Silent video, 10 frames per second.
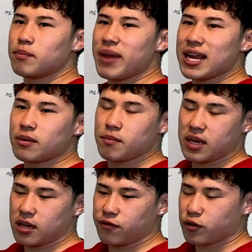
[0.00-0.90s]
make
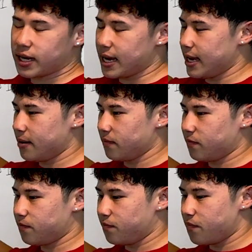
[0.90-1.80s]
me freaking,
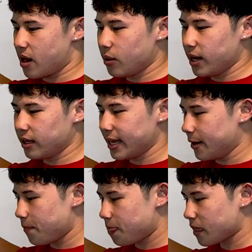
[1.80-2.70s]

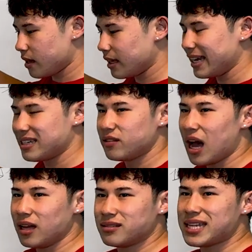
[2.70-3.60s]
like
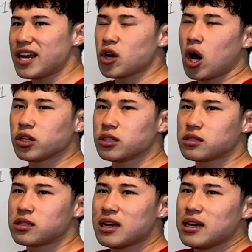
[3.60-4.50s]

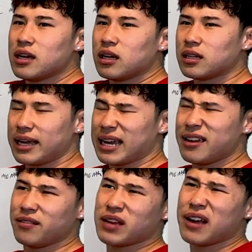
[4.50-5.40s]
$10.
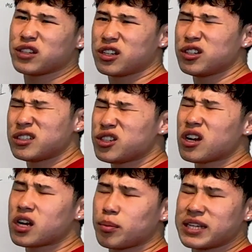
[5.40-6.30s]
Like, I took a
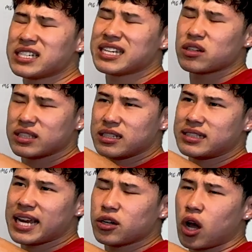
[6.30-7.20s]
couple days to get to the
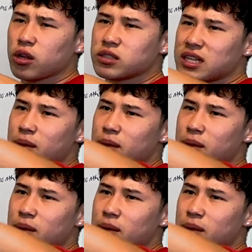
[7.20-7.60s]
$10, and it